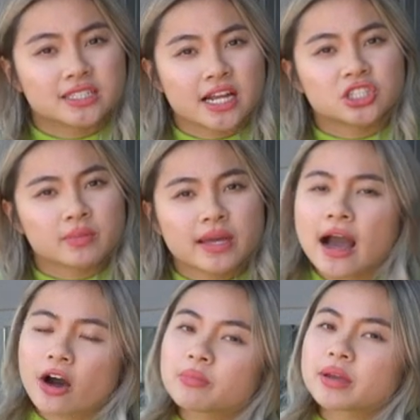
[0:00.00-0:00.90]
teaching me
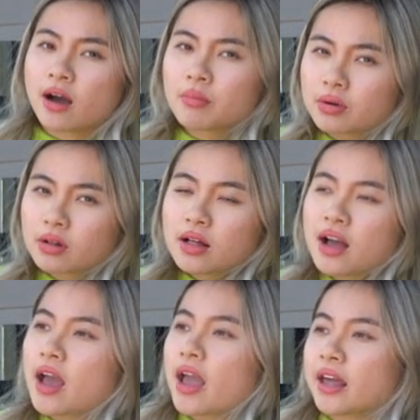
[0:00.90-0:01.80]
how to be humble
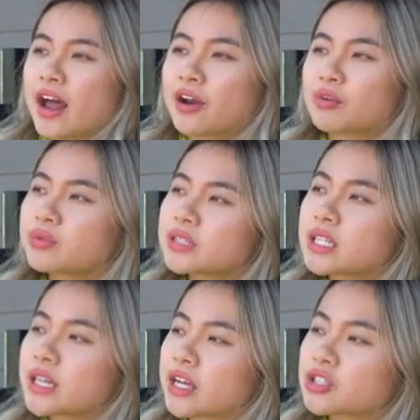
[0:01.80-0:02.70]
and how to
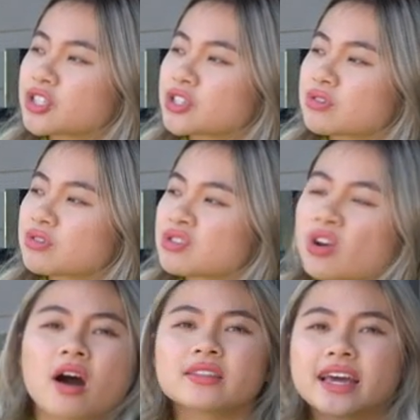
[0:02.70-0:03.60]
really, like, just
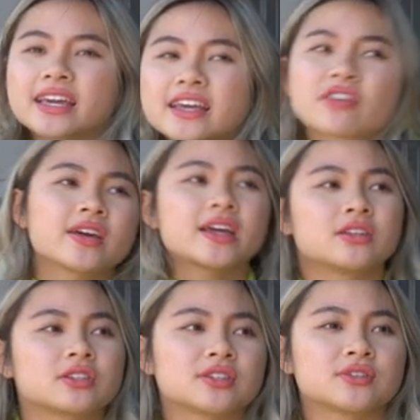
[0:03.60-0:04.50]
not, like, give
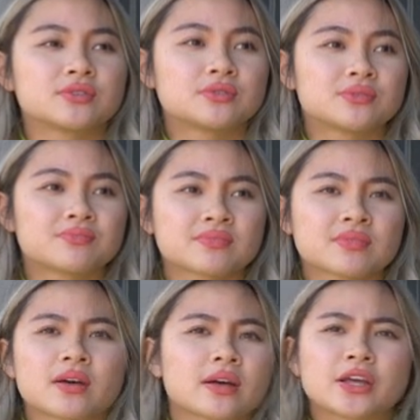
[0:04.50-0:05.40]
in
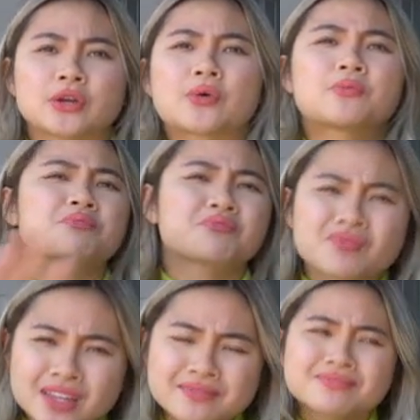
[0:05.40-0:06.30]
to, you know,
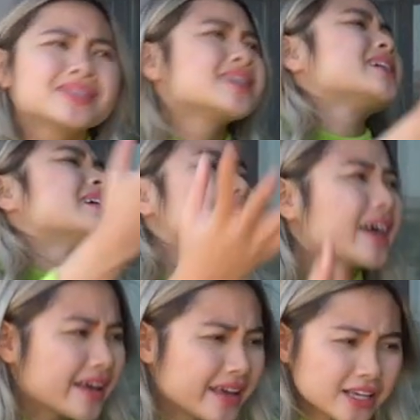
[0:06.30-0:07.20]

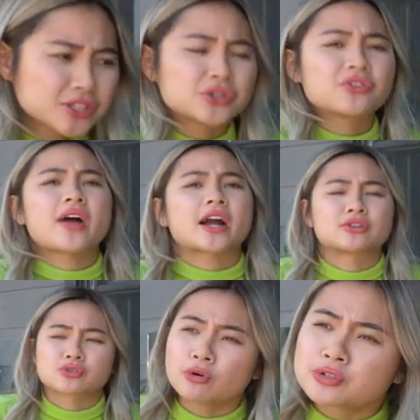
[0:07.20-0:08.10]
external
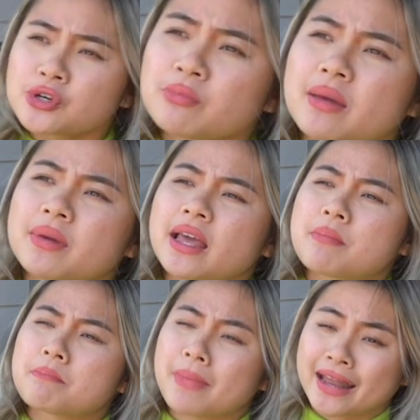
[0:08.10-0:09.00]
factors. Also, maybe they
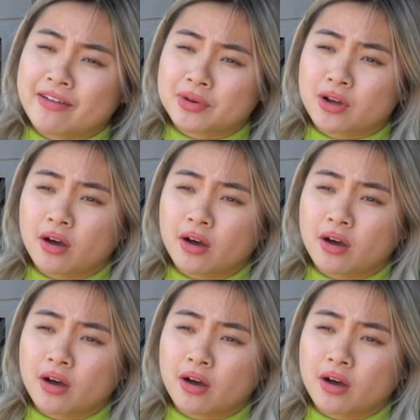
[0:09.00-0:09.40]
might have been